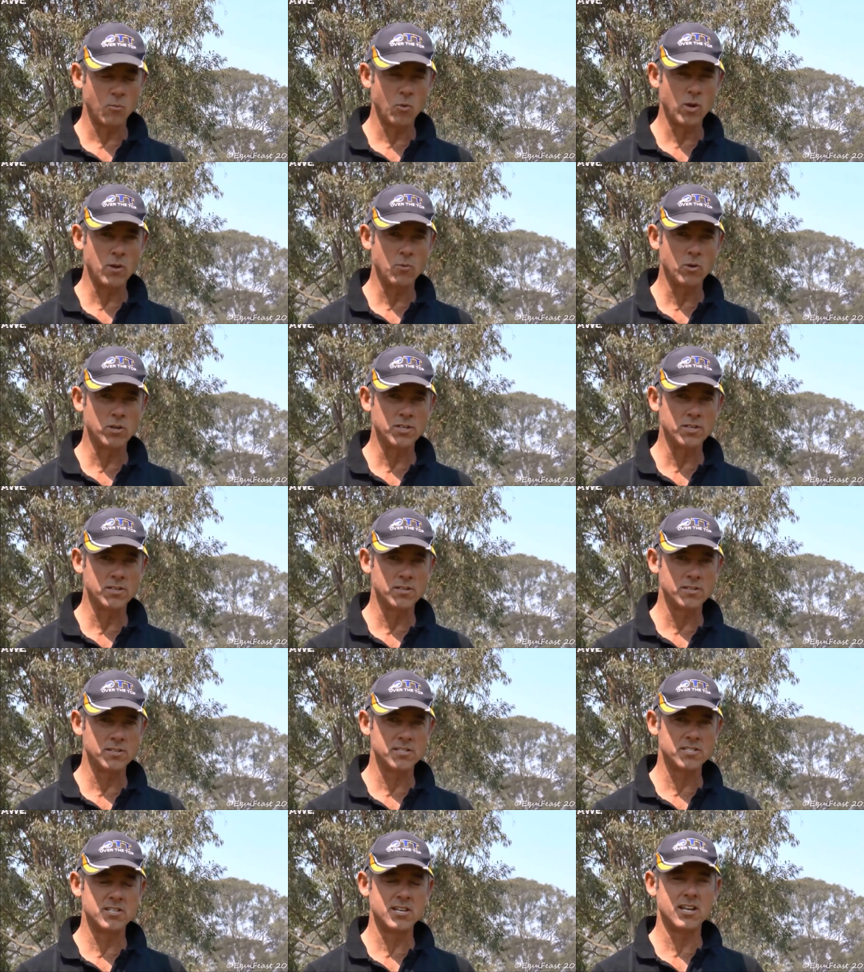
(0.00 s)
We would
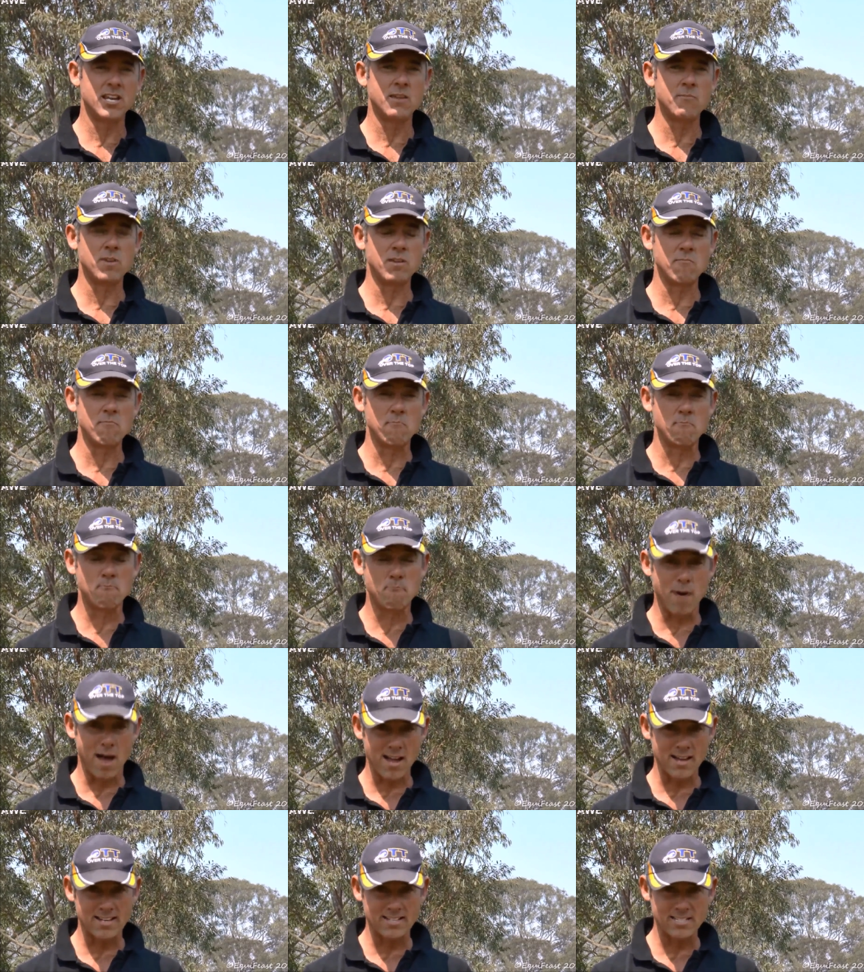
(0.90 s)
sit him in
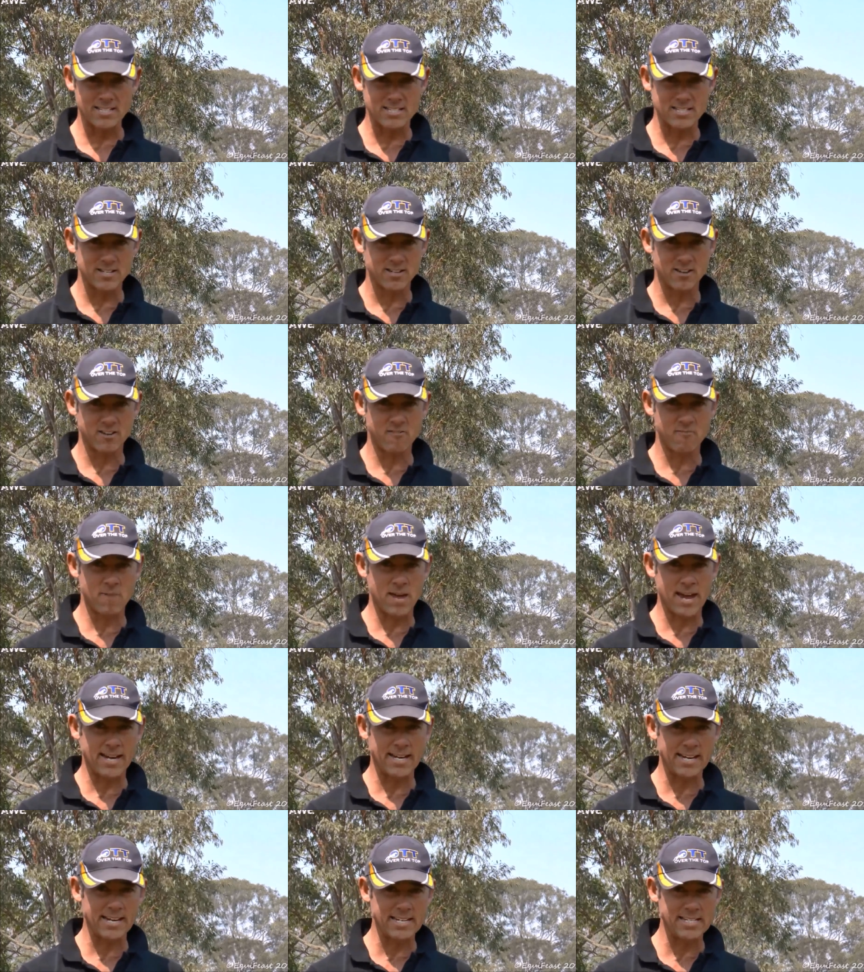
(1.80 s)
buckets of
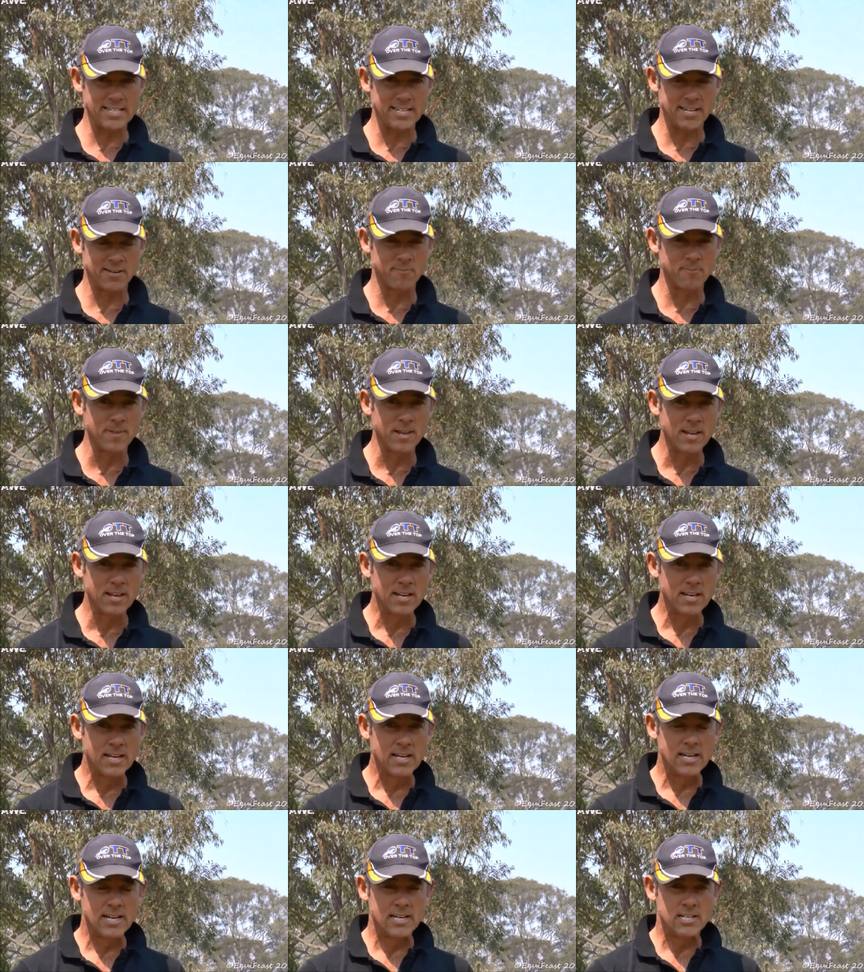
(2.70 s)
magnesium
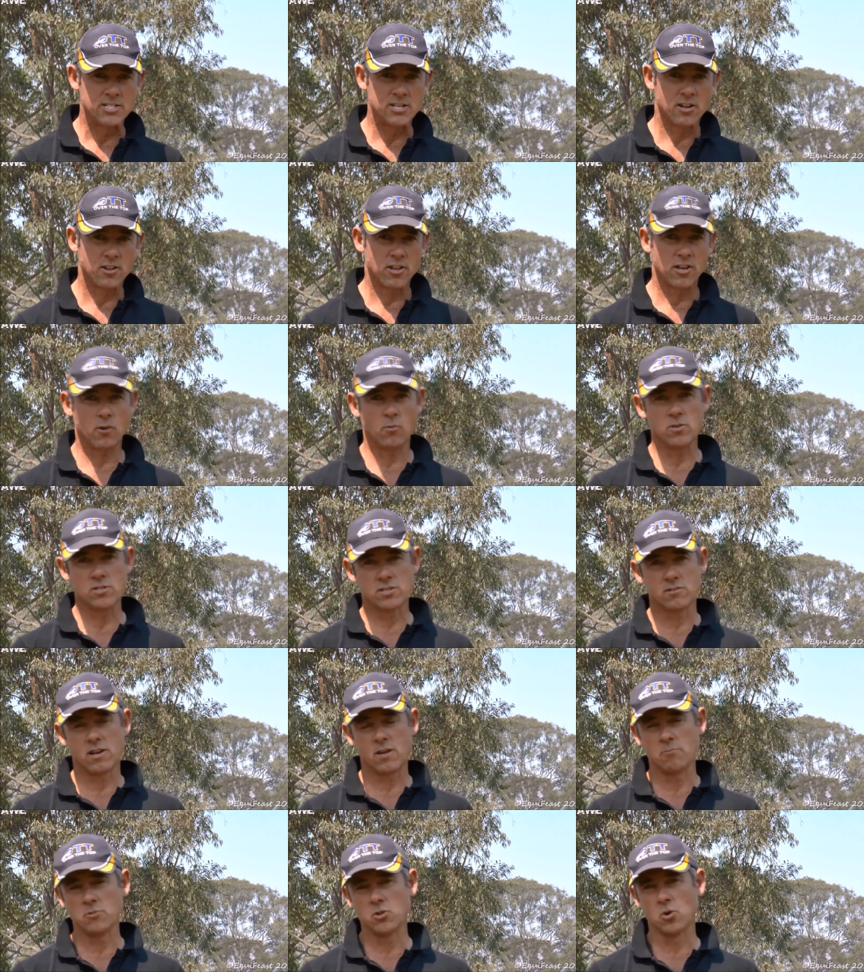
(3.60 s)
so that it
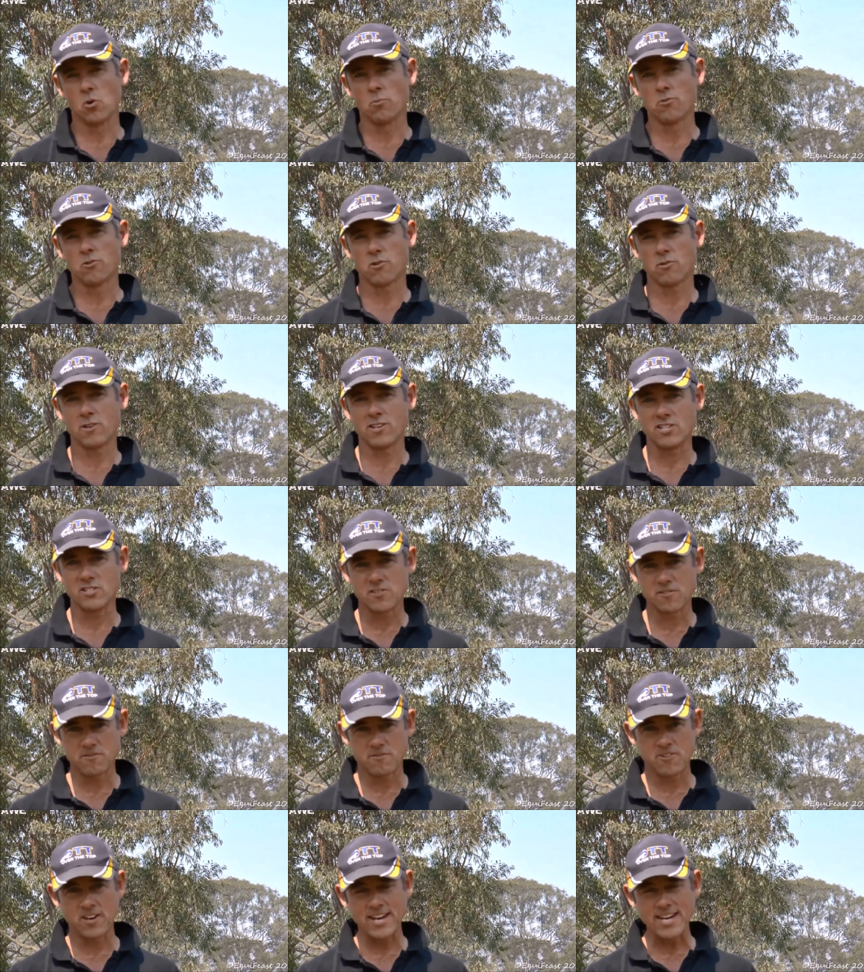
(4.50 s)
was absorbed through
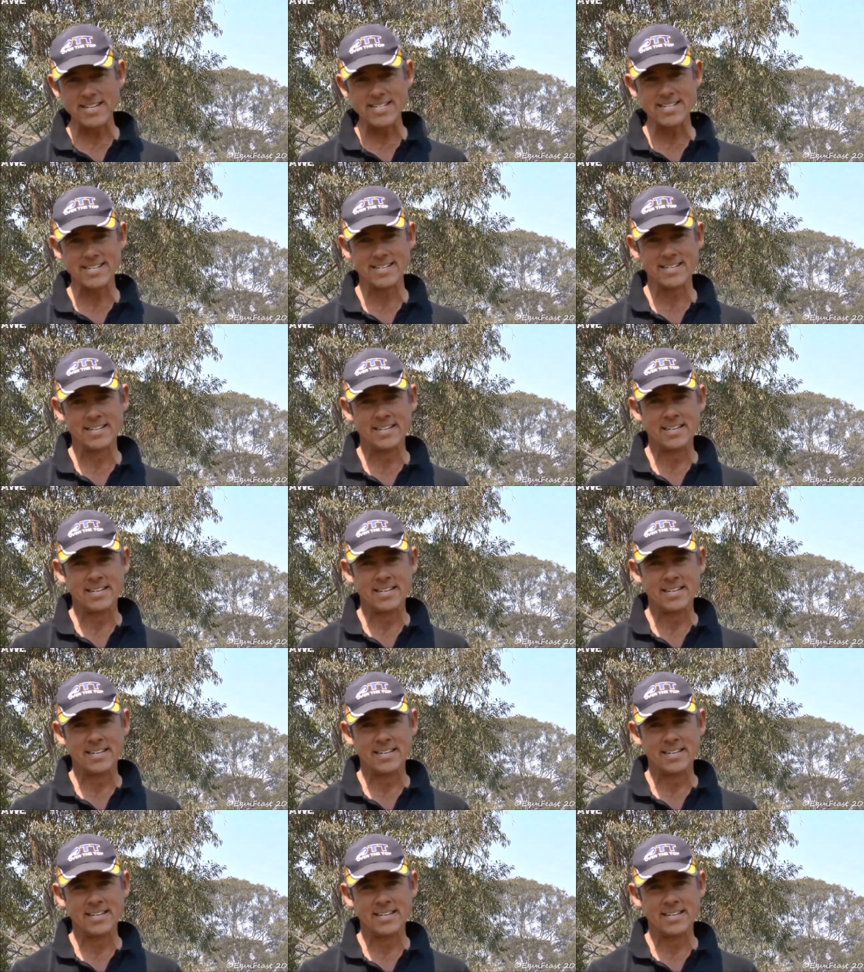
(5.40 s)
his feet.